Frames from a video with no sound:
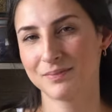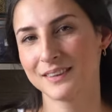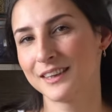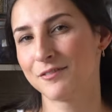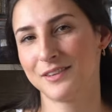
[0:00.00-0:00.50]

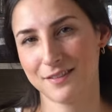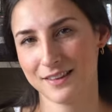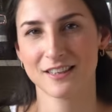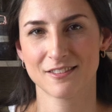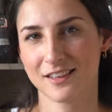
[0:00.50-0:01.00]
lovely
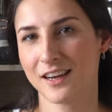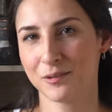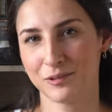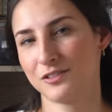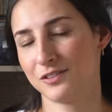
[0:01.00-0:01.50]
things that I
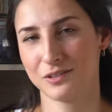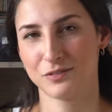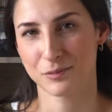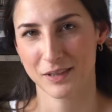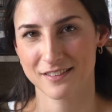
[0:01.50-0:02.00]
want to do
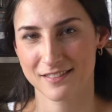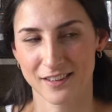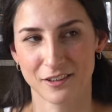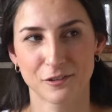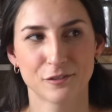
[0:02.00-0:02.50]
for
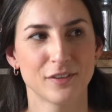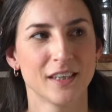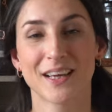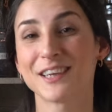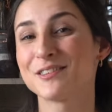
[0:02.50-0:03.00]
myself,
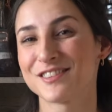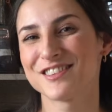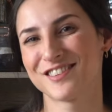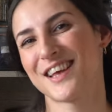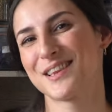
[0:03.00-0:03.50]
and also
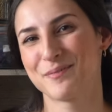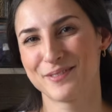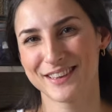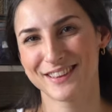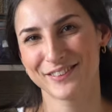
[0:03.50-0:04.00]
share them
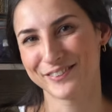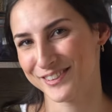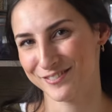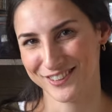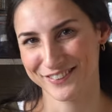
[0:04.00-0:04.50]
with all
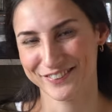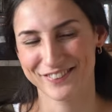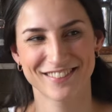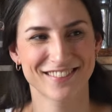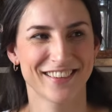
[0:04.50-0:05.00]
of you.
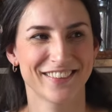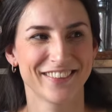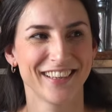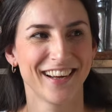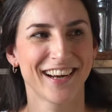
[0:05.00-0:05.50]
So
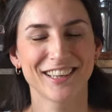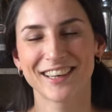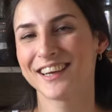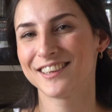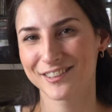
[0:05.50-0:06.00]

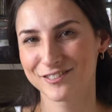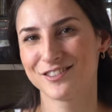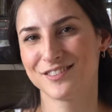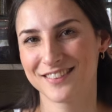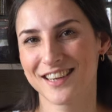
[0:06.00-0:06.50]
I love
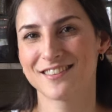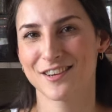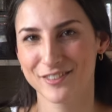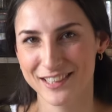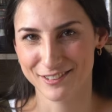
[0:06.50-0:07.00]
Tuesdays, I
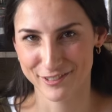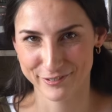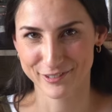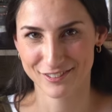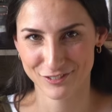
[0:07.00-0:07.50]
really look
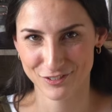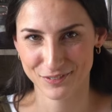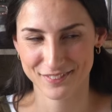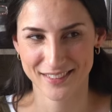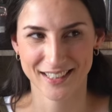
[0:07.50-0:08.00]
forward to
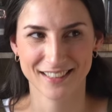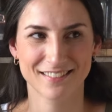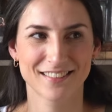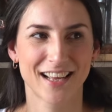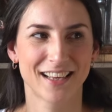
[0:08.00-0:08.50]

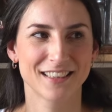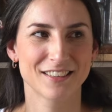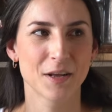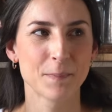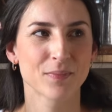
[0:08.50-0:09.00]
Tuesdays. And
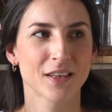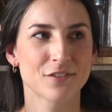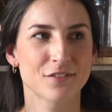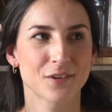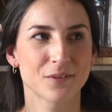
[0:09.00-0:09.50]

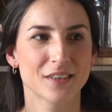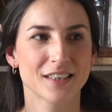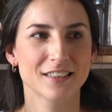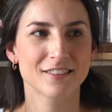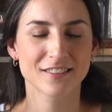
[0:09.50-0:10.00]
so
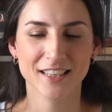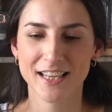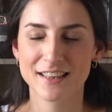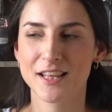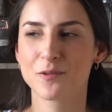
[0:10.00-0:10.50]

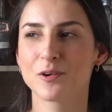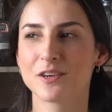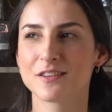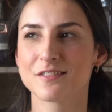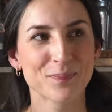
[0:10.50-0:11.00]
today there
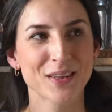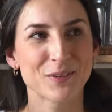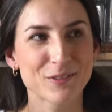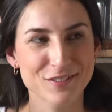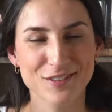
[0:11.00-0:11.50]
was
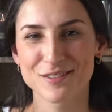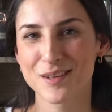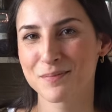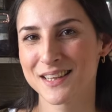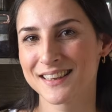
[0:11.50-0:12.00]
also
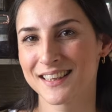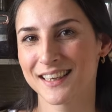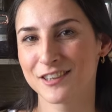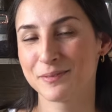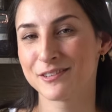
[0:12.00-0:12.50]
something that
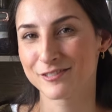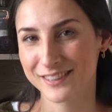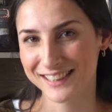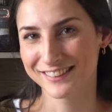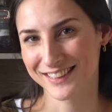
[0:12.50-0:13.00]
I've been
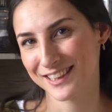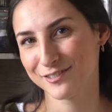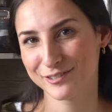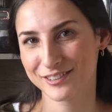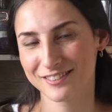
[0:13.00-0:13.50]
really looking
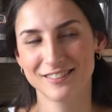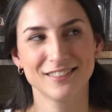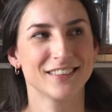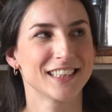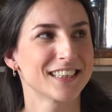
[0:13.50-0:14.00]
forward to
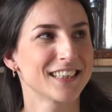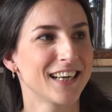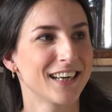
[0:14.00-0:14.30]
doing